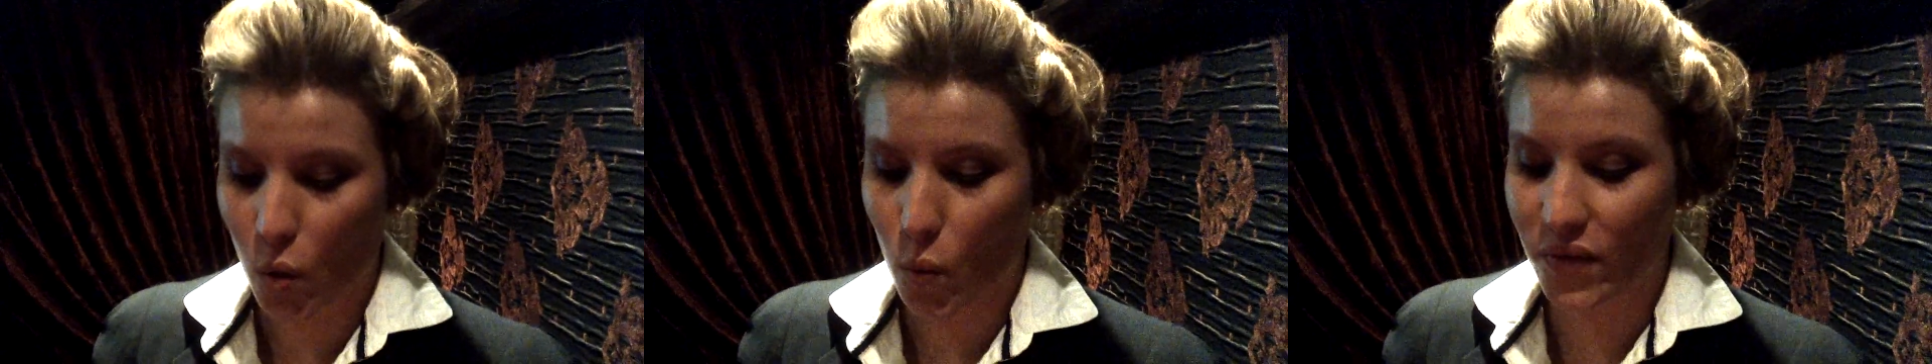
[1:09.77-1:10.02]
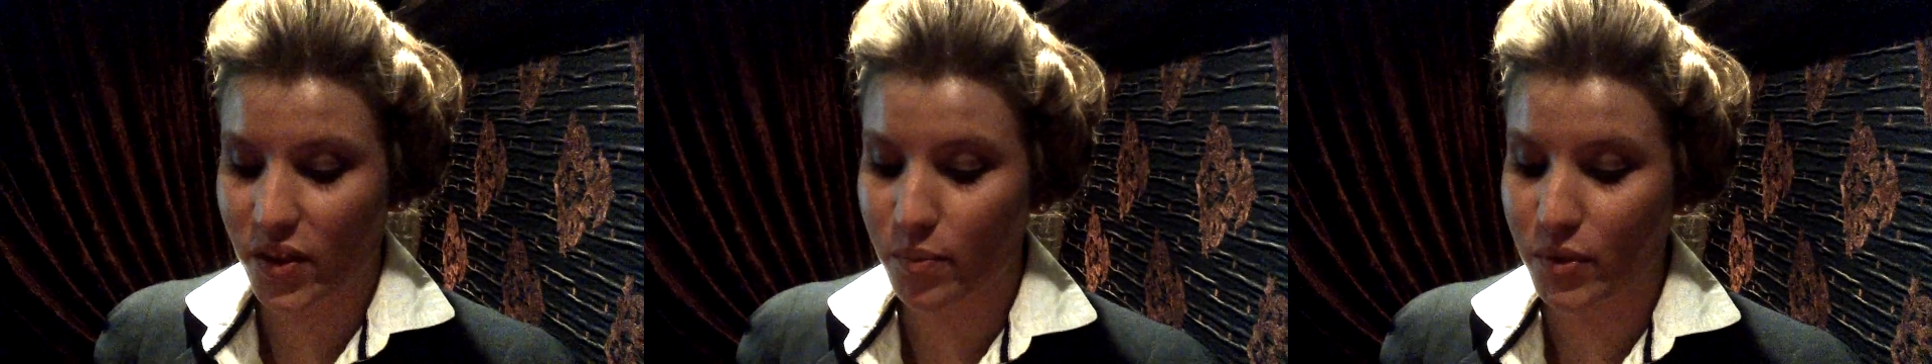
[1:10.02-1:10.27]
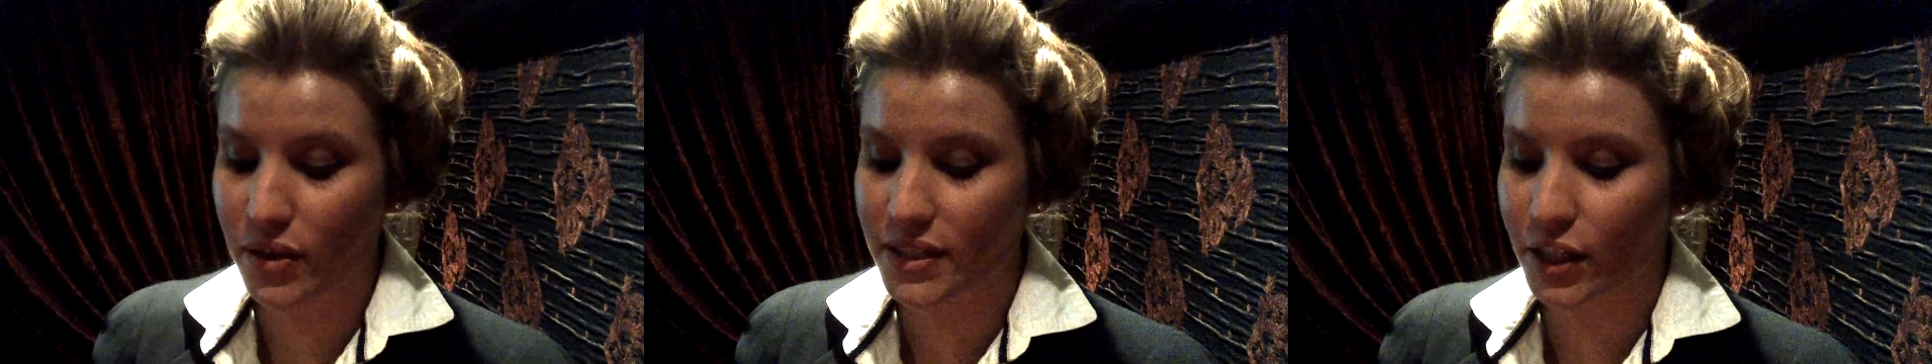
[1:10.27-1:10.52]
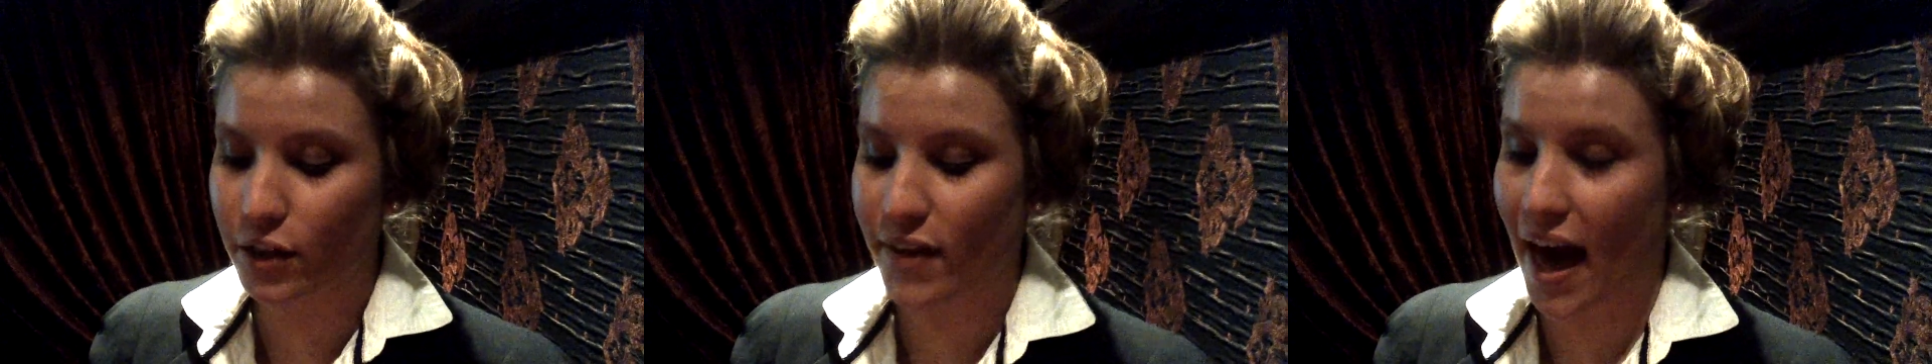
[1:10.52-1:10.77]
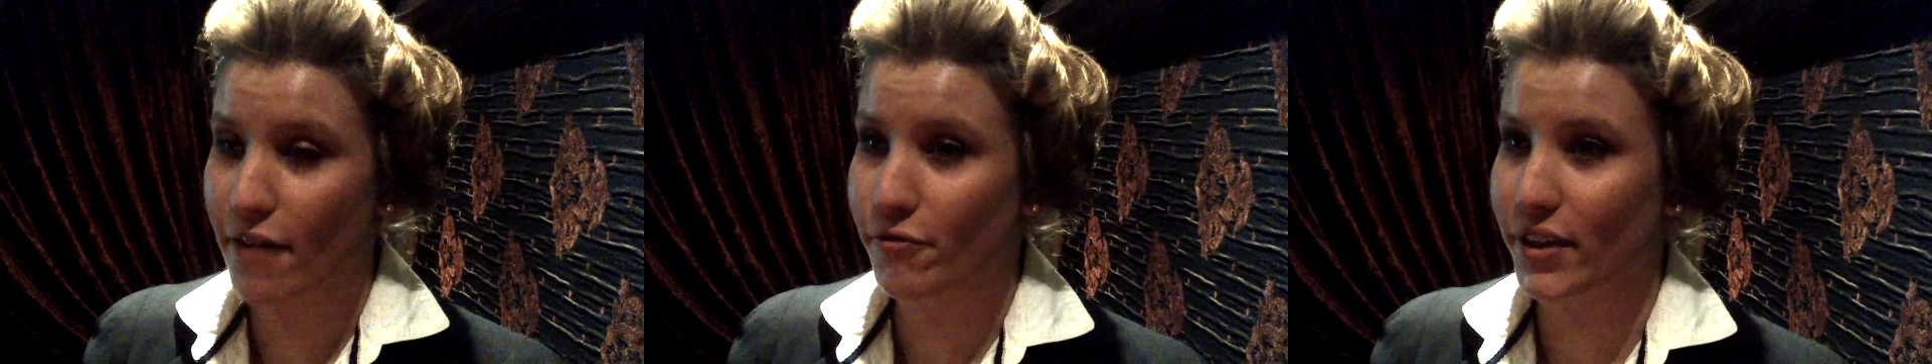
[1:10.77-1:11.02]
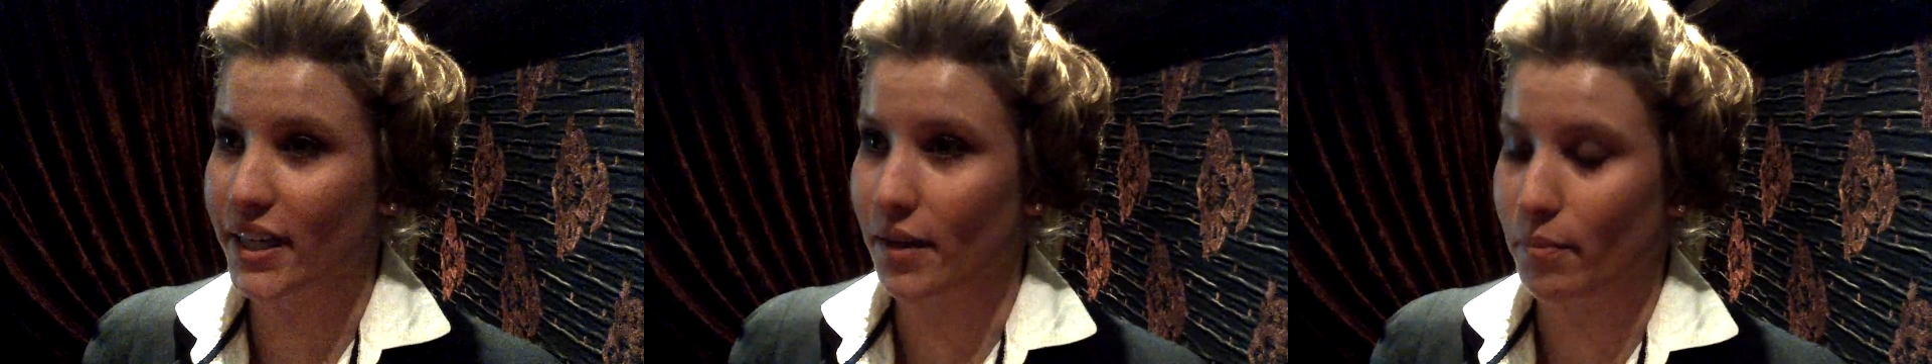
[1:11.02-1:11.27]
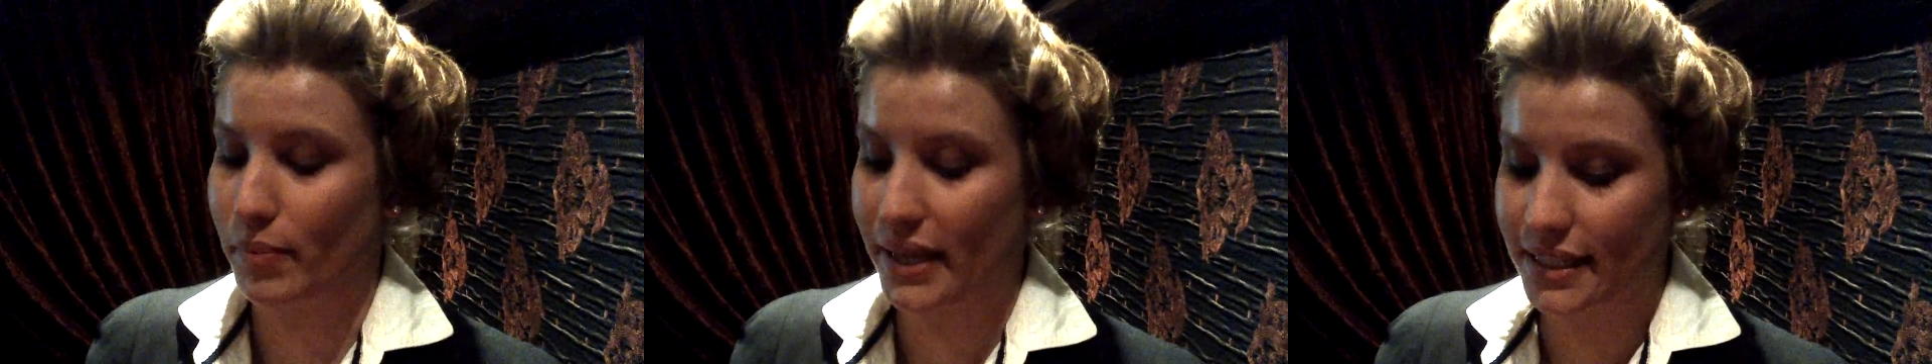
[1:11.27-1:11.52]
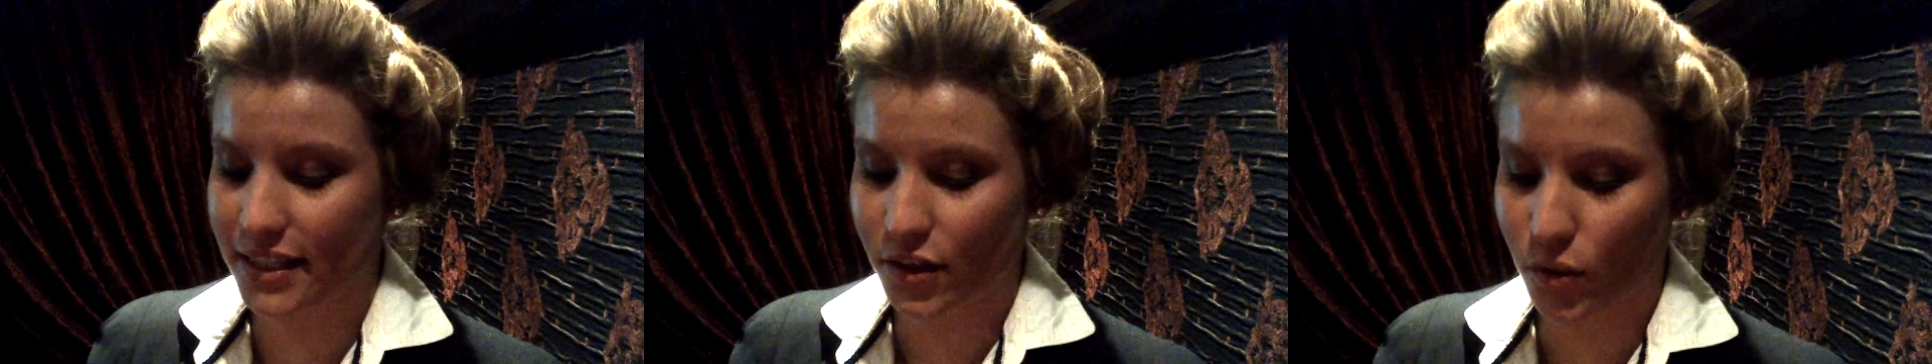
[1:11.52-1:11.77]
When the music of Africa
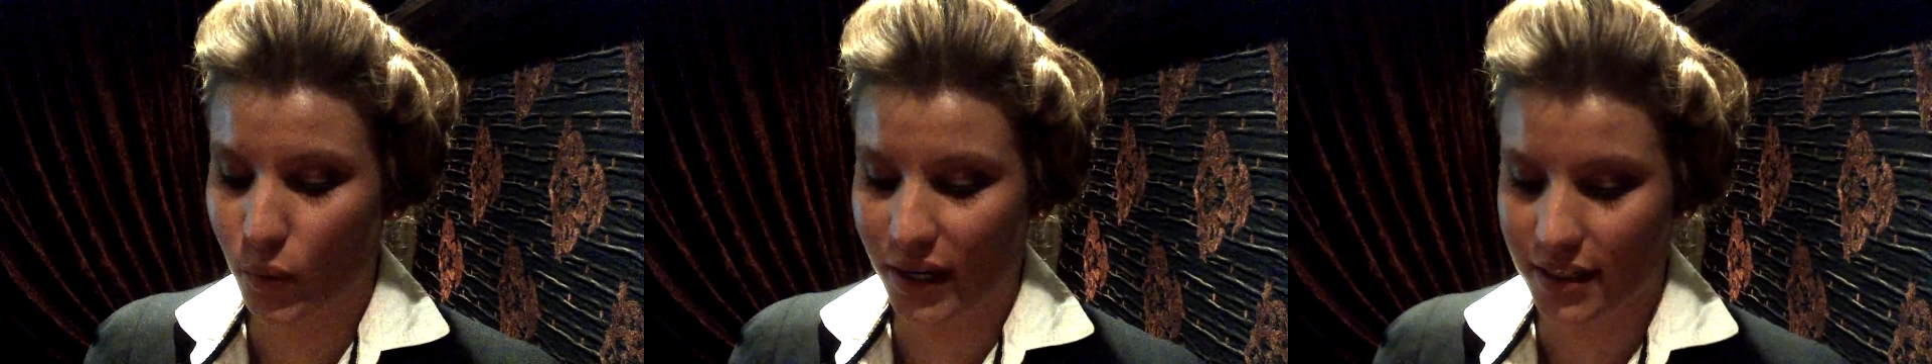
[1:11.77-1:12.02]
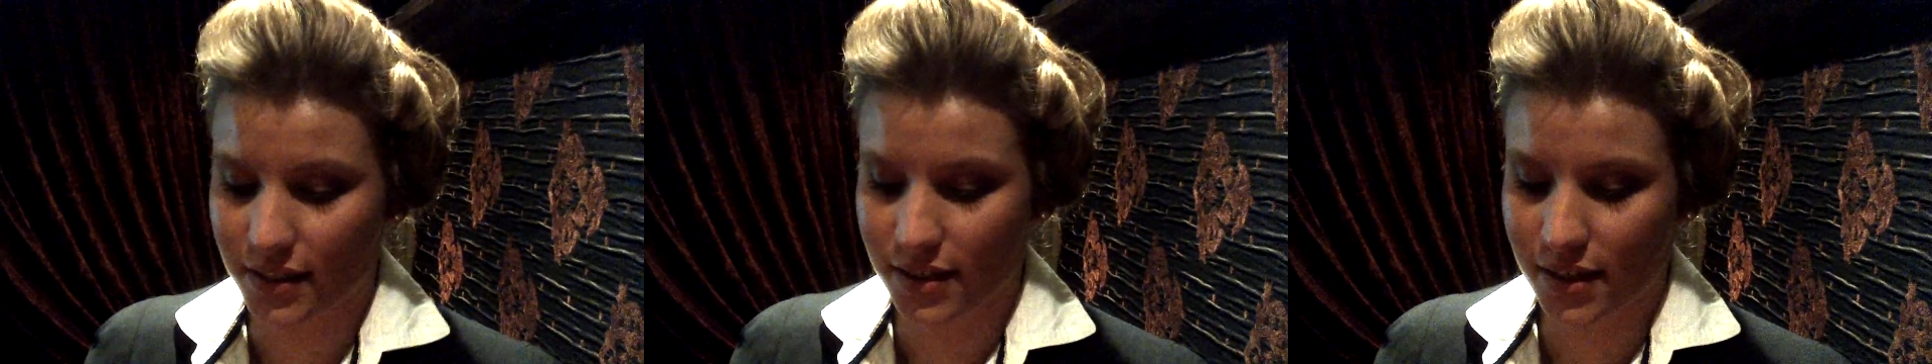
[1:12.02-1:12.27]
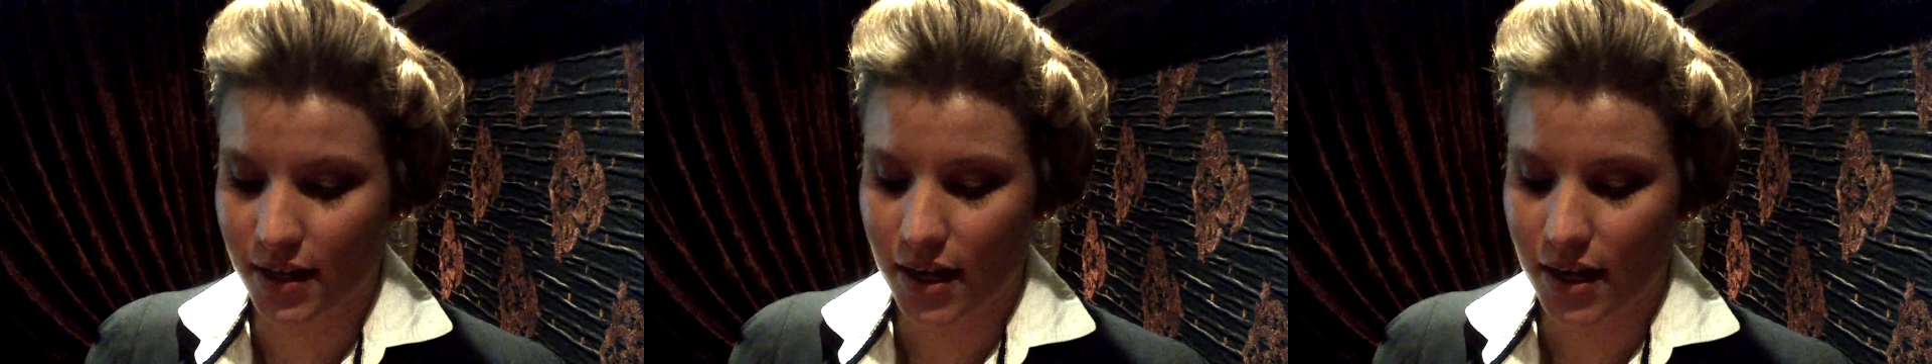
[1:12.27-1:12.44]
beats in the wind,